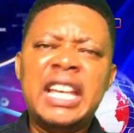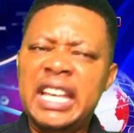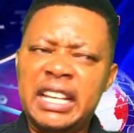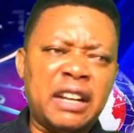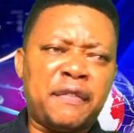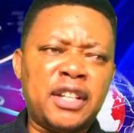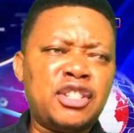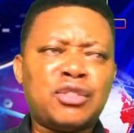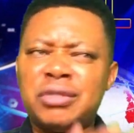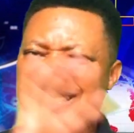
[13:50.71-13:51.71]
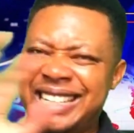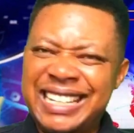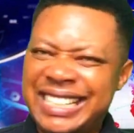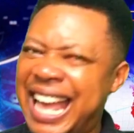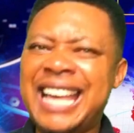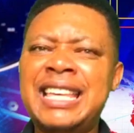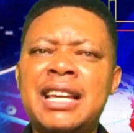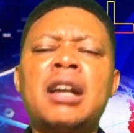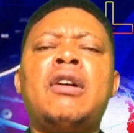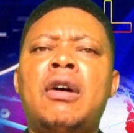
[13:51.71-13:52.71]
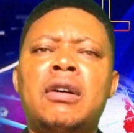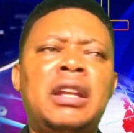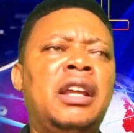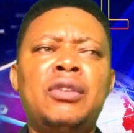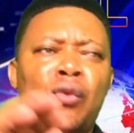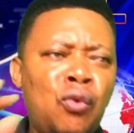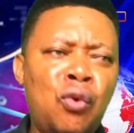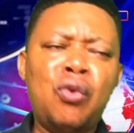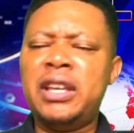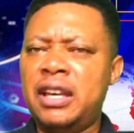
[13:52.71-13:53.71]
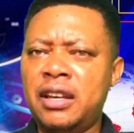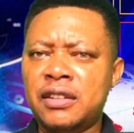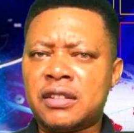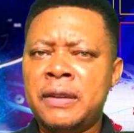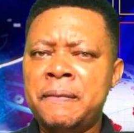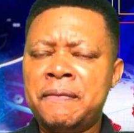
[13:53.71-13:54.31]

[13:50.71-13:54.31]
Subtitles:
in reference to denying God and who He is.